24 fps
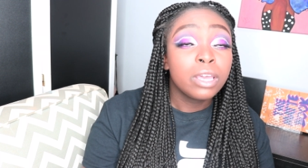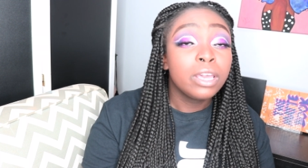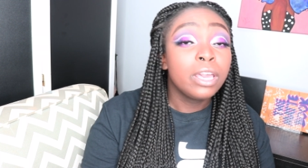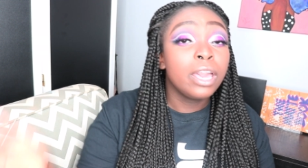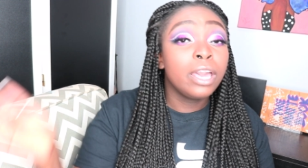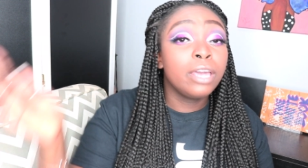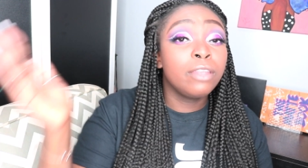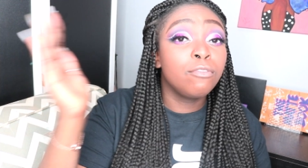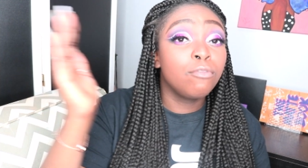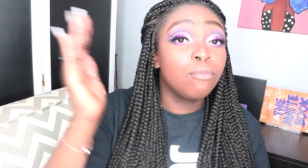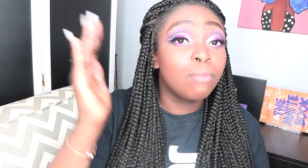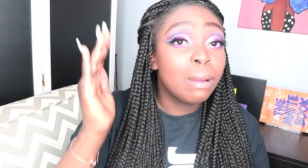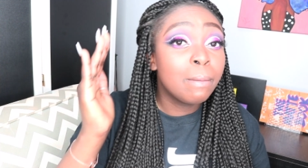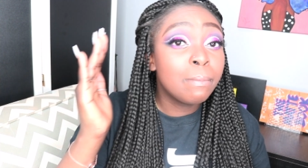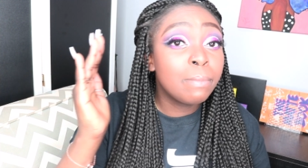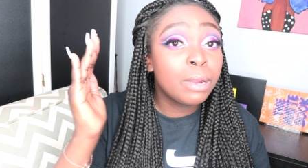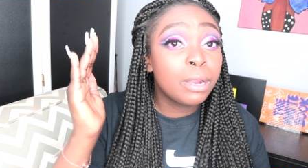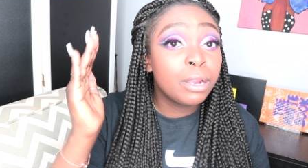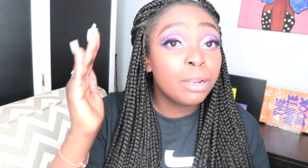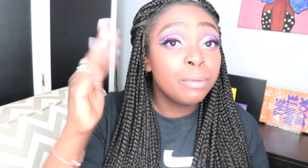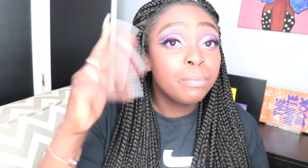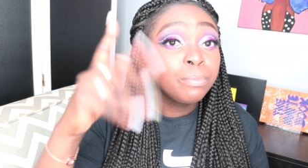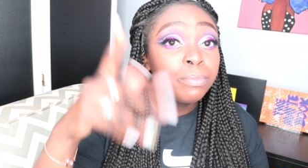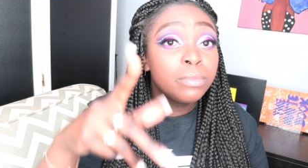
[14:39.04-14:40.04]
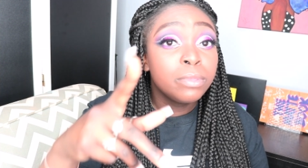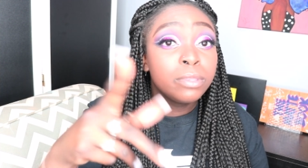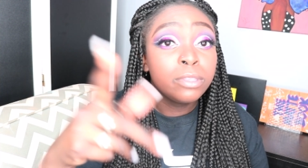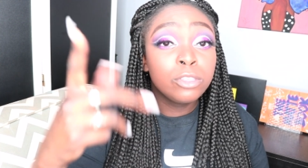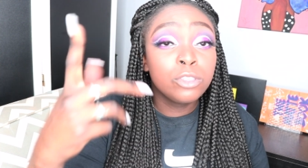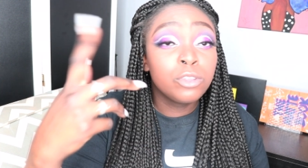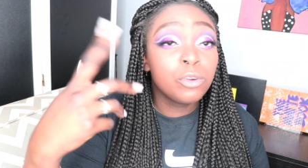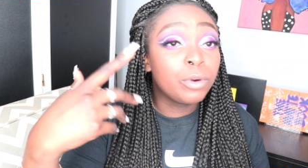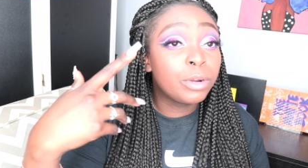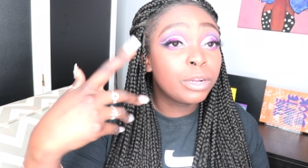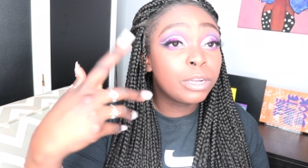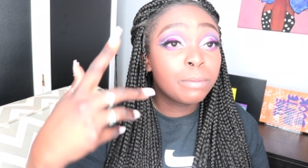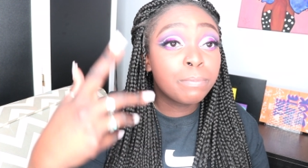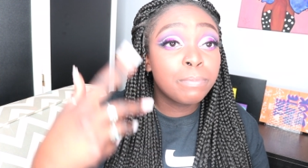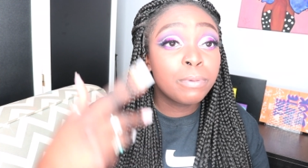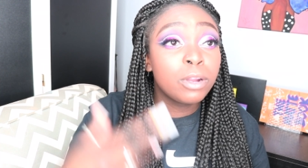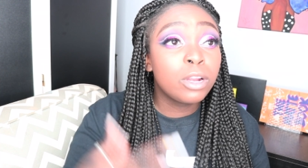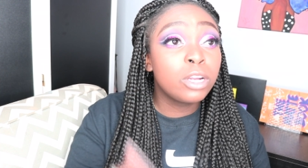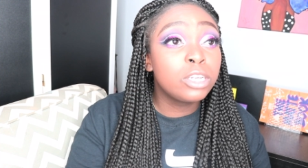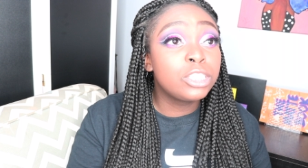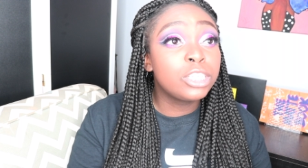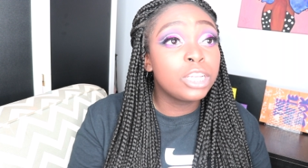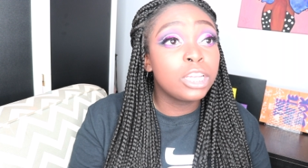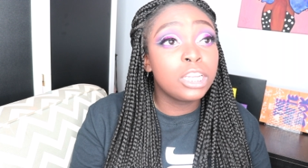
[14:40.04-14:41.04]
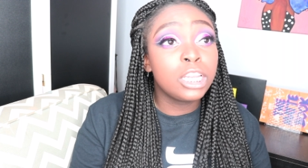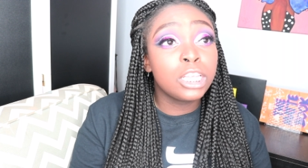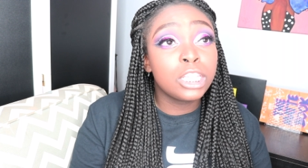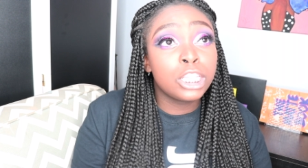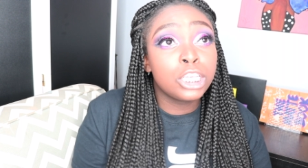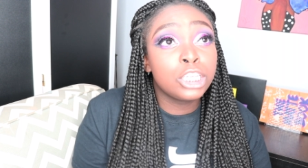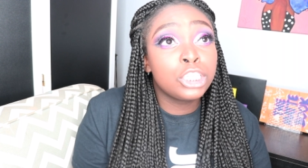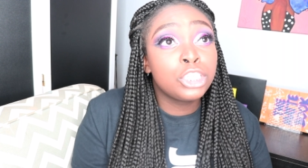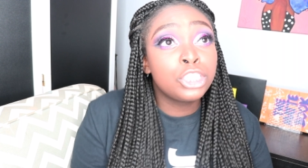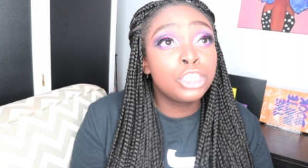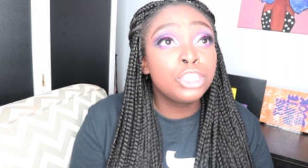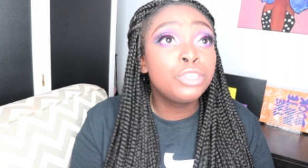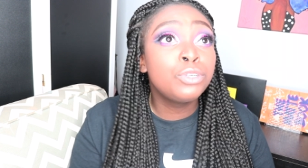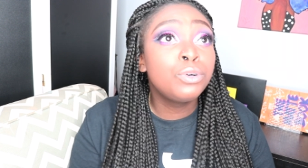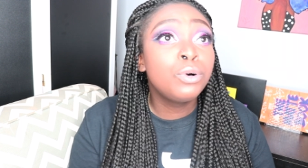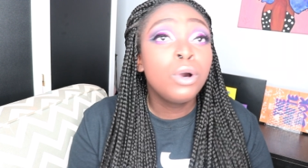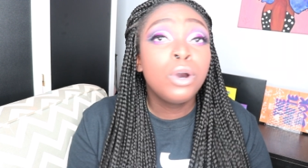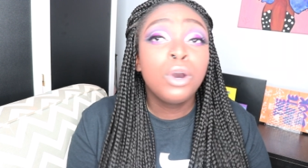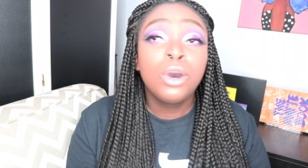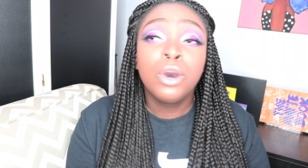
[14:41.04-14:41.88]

and remember, during the purge, they did this too.